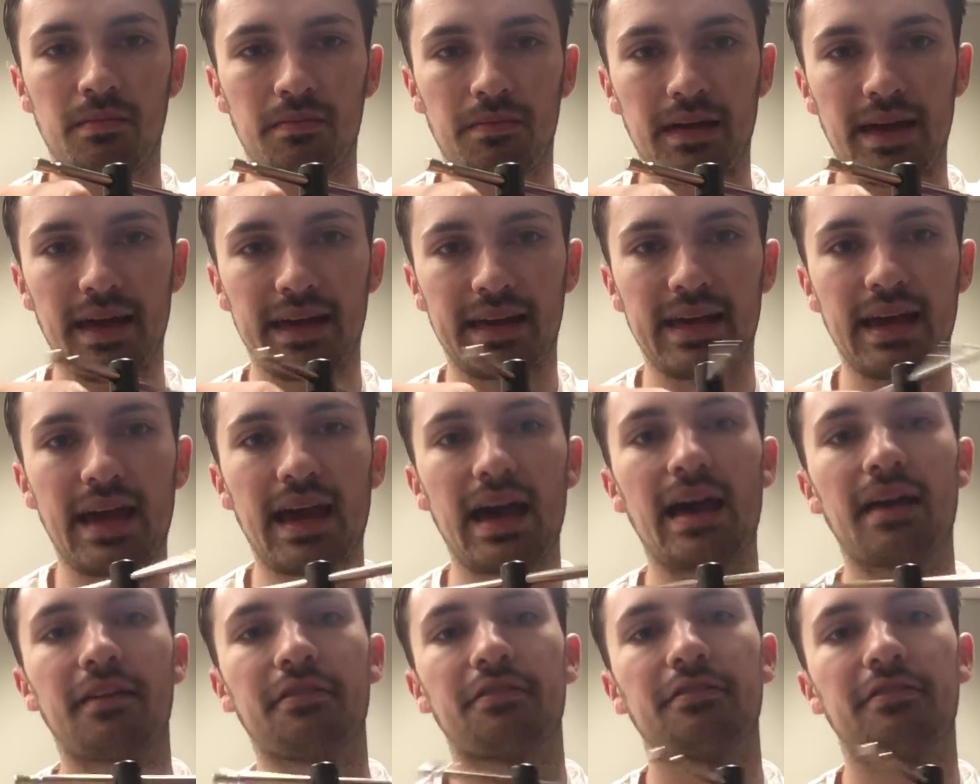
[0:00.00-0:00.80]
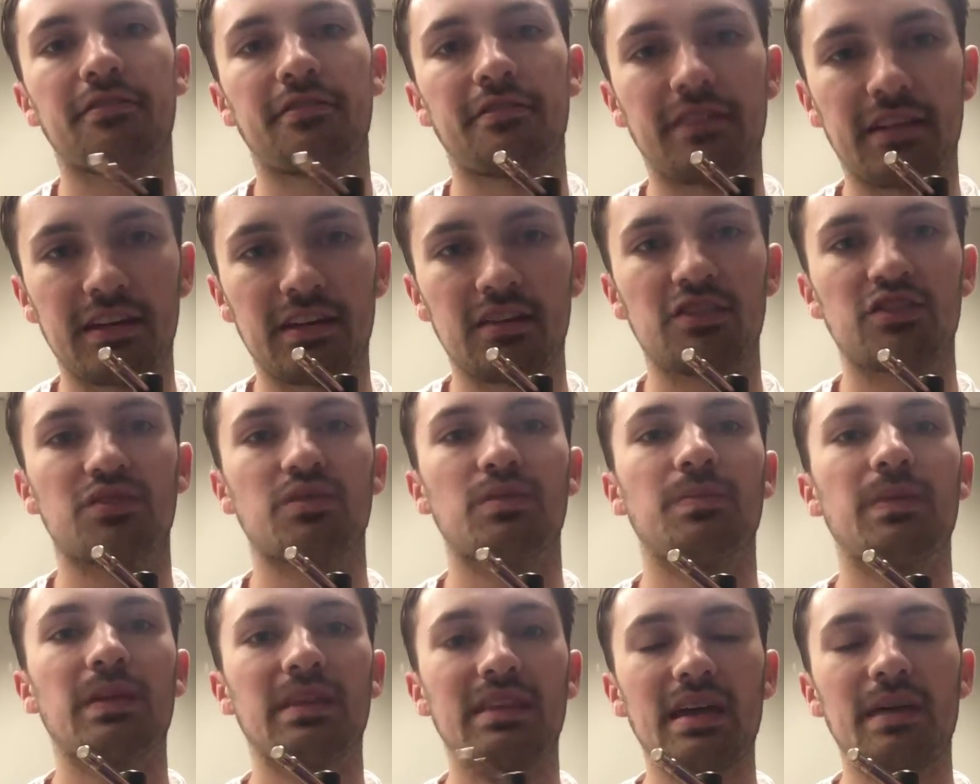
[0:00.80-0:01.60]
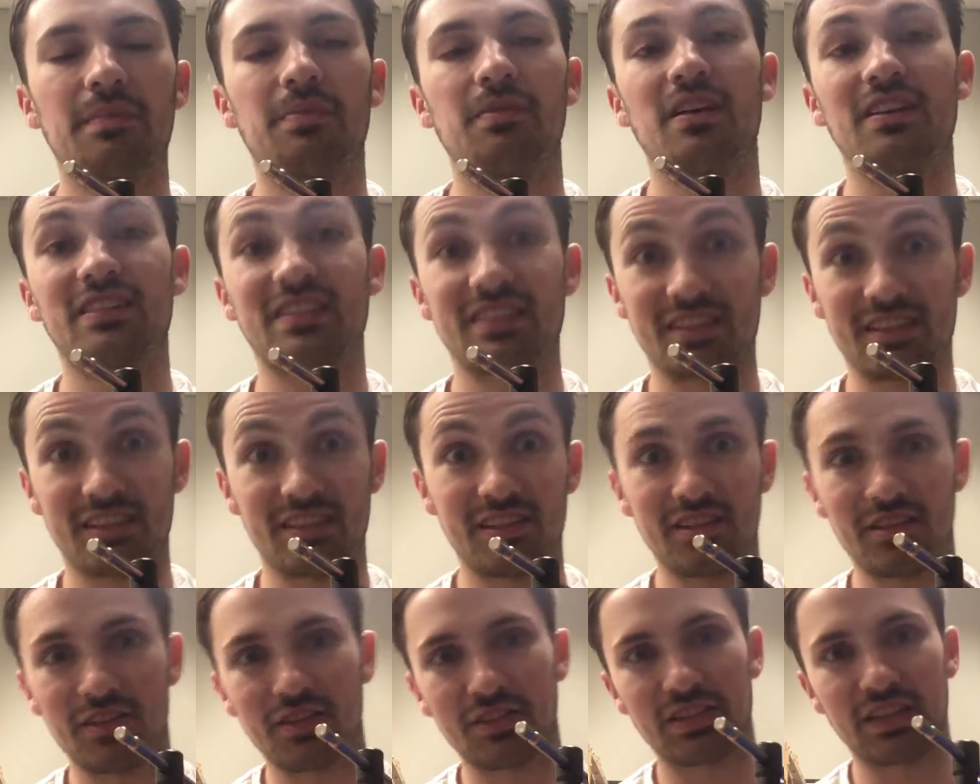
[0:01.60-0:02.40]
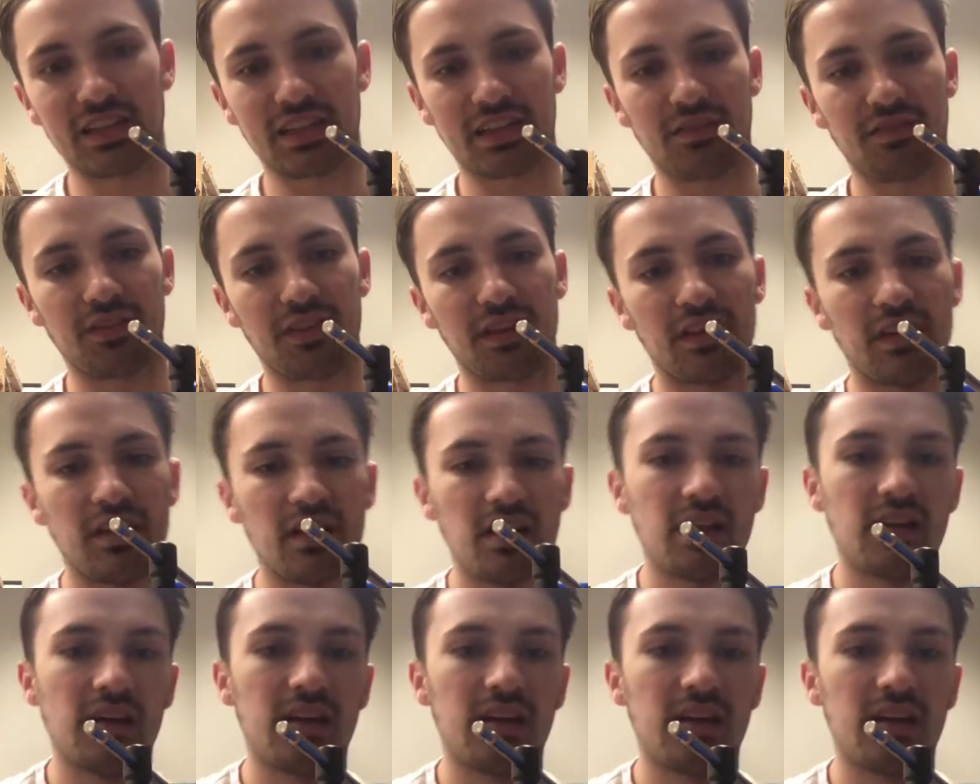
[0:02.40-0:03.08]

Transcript: back half, and you just repeat that process until you're sick of it.